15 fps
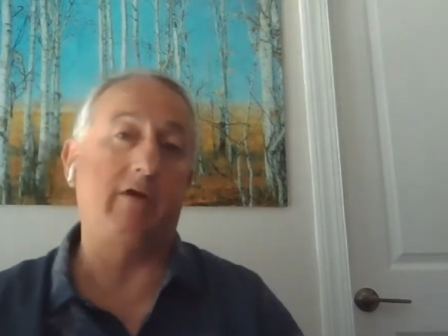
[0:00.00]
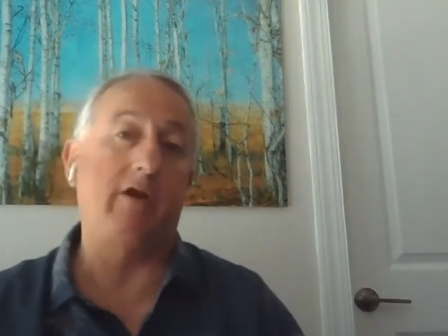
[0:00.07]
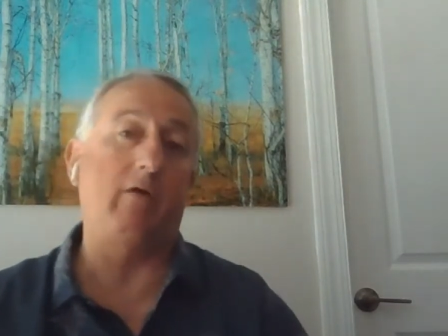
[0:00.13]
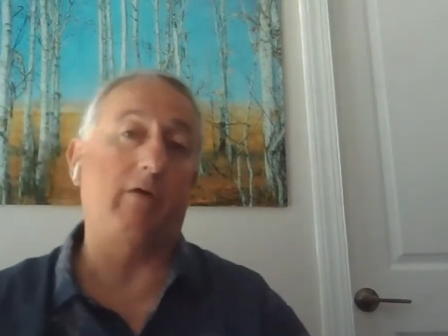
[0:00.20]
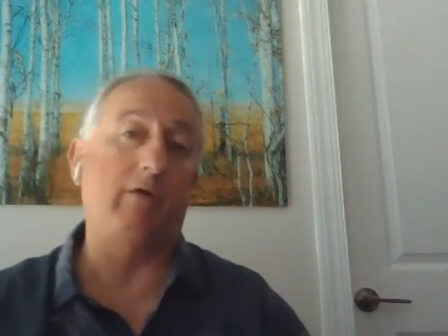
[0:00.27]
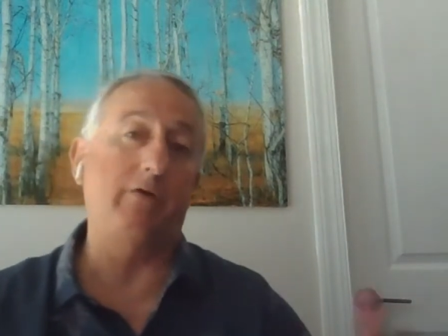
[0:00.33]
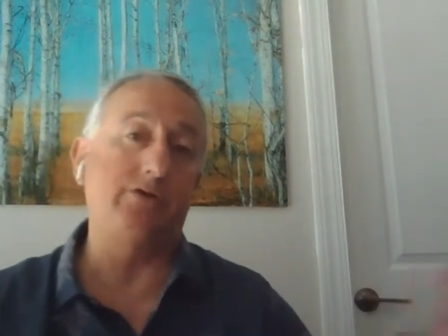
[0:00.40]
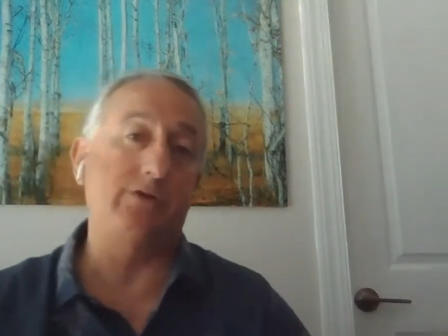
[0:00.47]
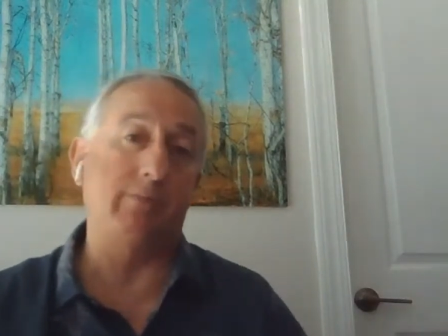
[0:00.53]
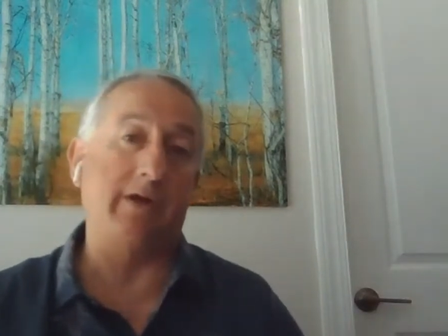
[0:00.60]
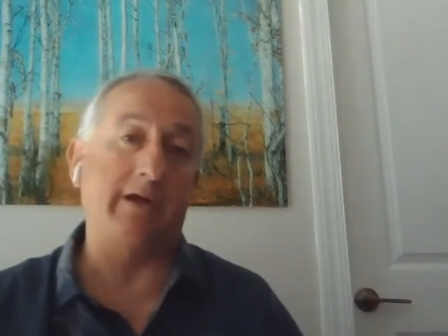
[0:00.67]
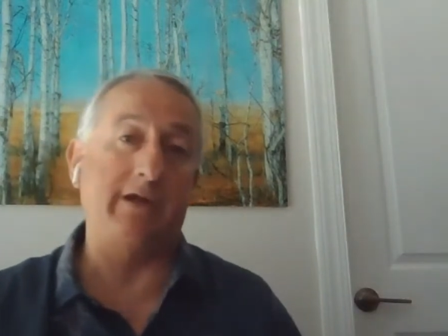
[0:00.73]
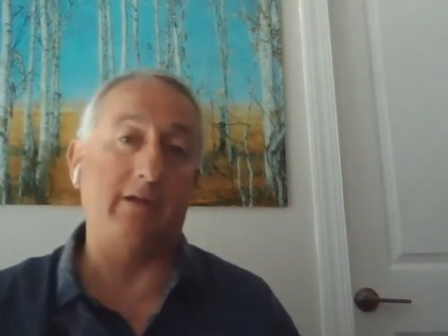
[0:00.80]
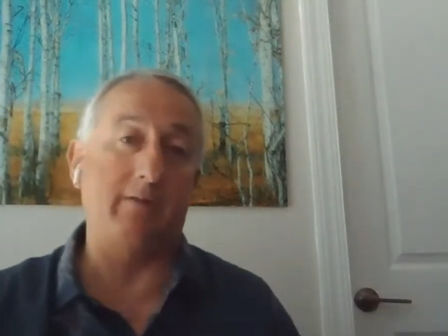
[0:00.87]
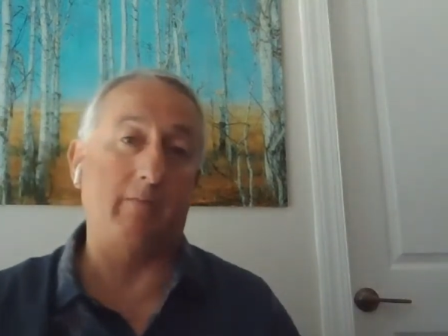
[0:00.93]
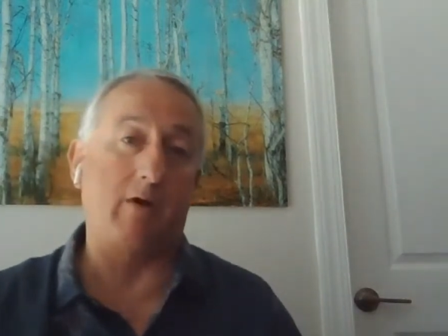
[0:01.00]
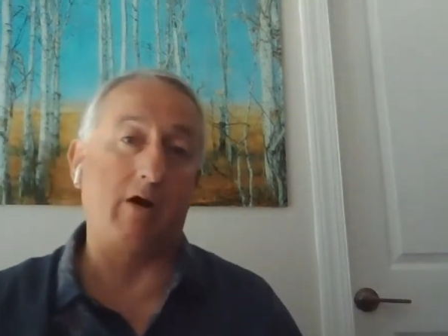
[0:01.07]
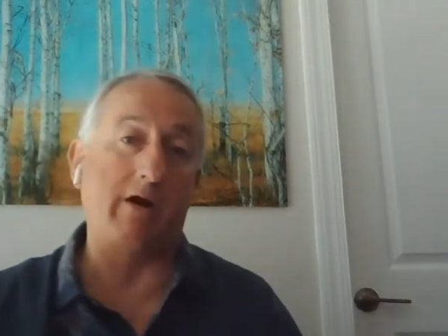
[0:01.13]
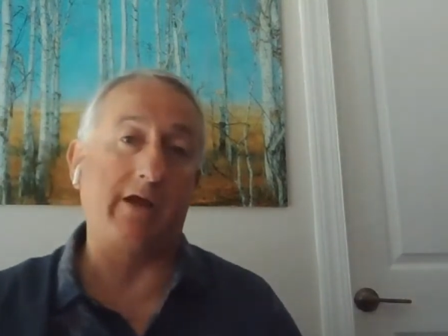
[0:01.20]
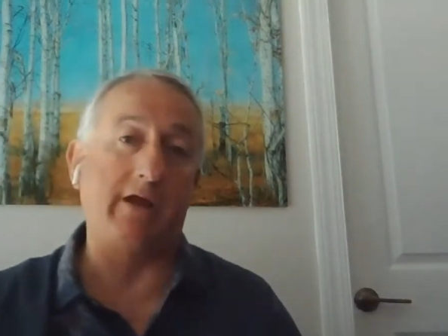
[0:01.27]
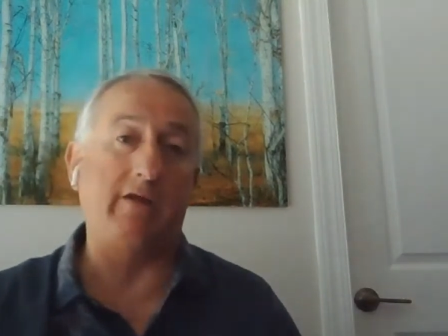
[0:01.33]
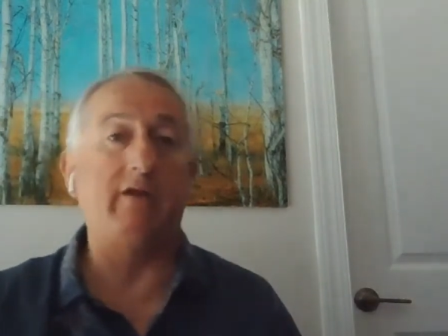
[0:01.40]
don't lose your money in the
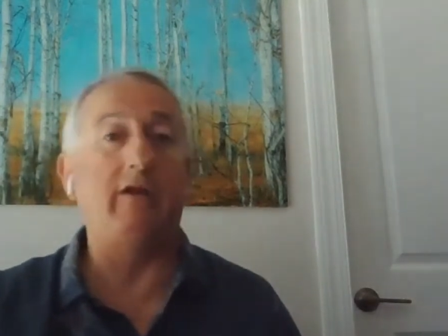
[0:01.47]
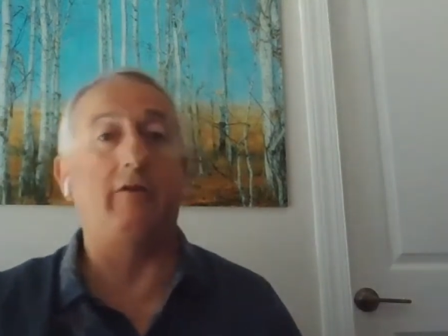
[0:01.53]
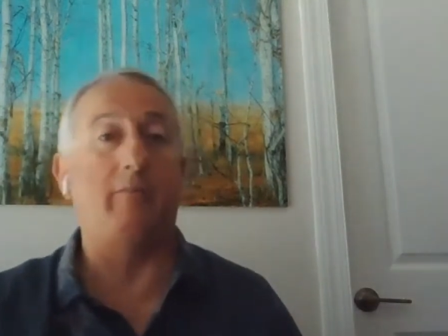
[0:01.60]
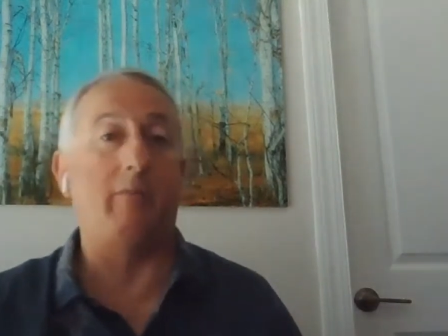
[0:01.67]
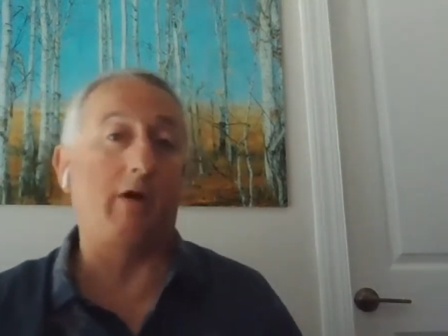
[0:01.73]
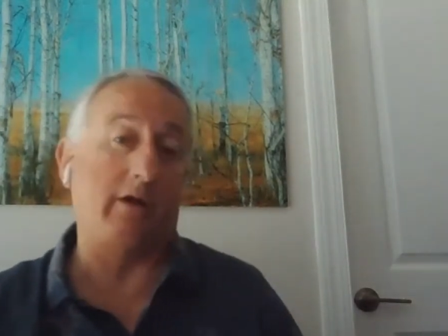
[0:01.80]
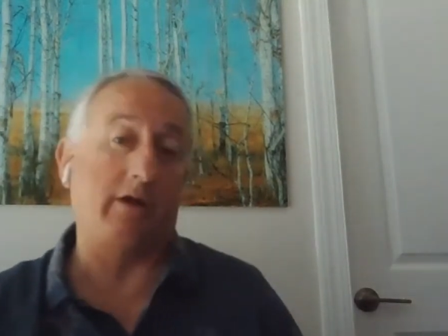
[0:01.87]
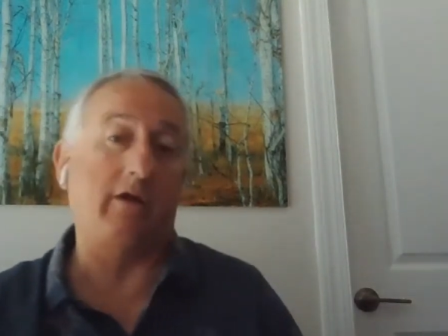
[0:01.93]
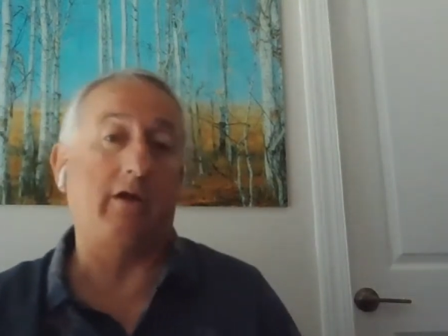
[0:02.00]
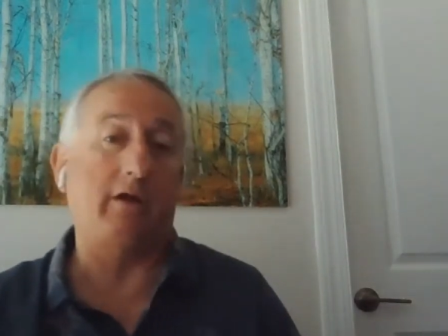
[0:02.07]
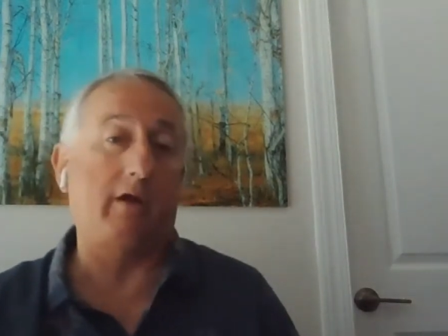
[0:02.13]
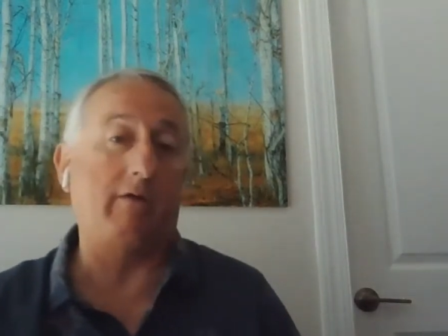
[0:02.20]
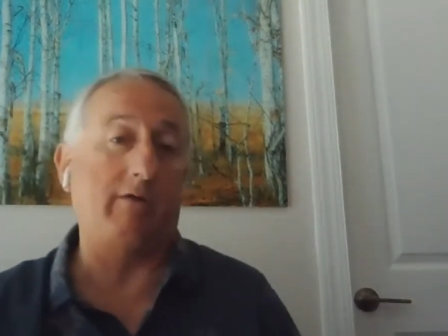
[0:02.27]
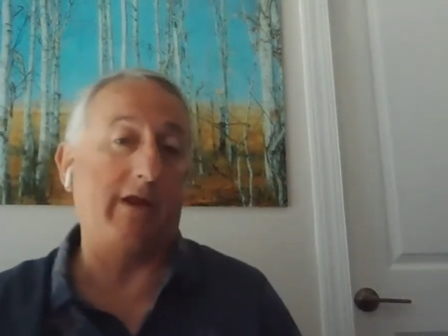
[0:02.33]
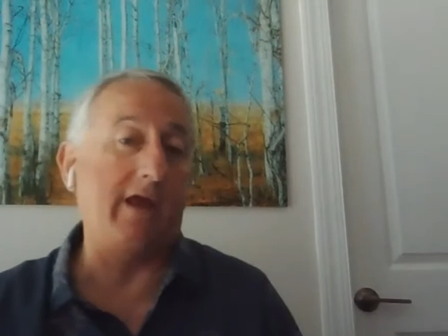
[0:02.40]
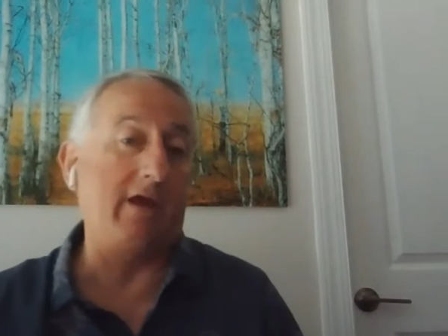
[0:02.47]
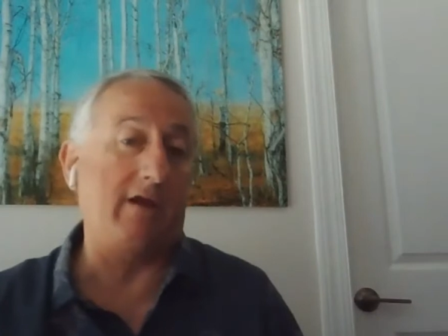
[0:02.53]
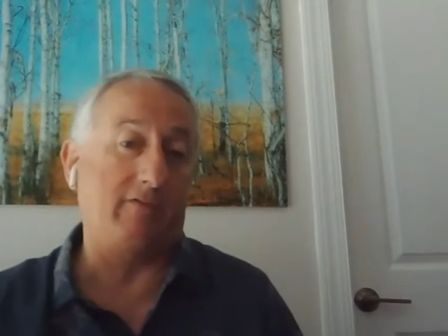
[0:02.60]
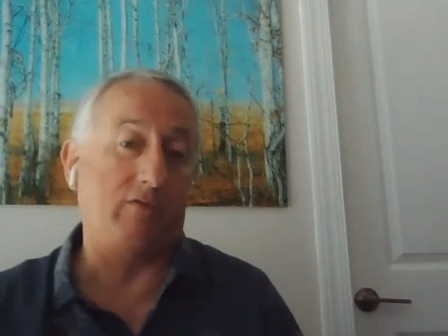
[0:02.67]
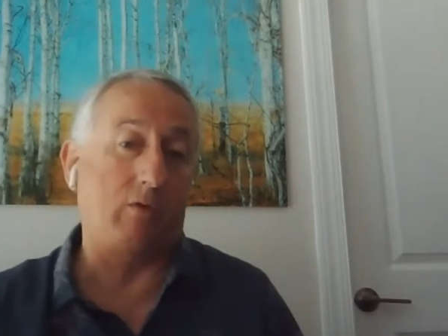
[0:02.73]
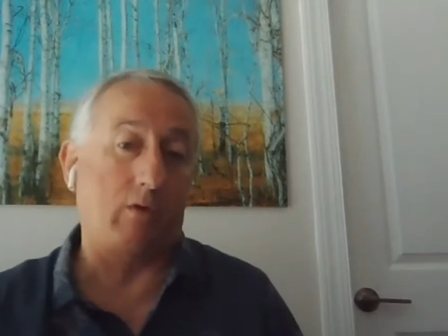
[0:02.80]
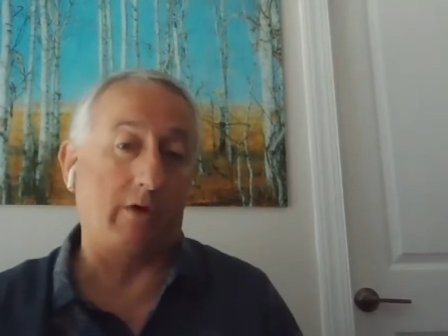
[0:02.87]
market? The market could go down,
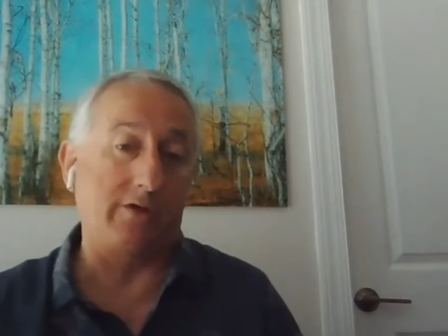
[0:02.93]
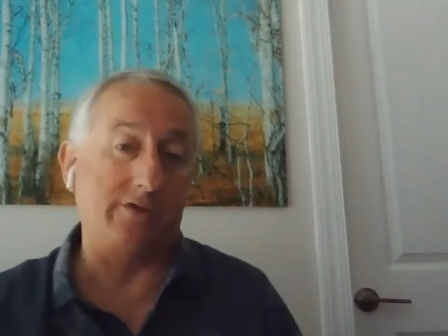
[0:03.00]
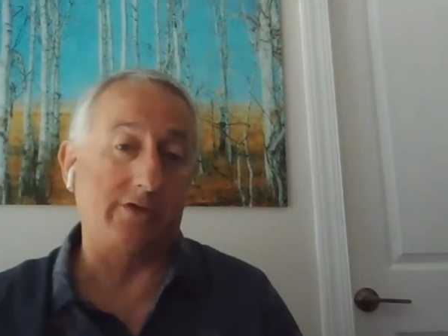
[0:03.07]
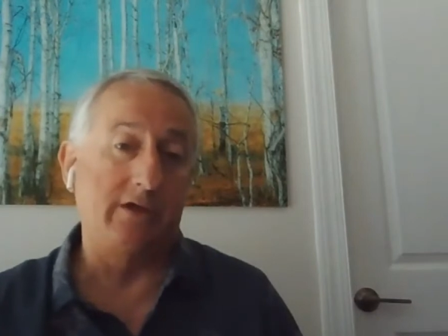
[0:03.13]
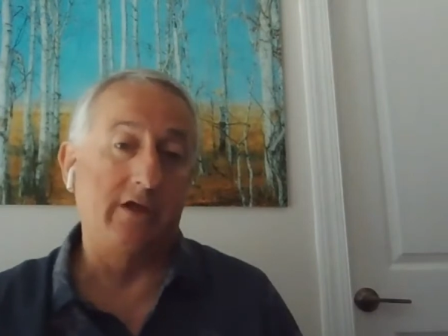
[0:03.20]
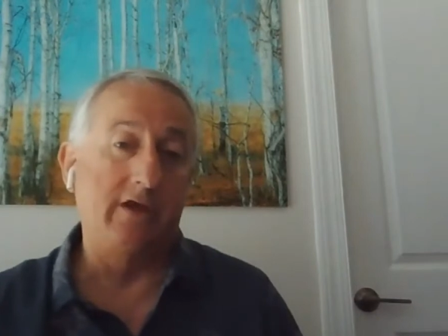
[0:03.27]
of course.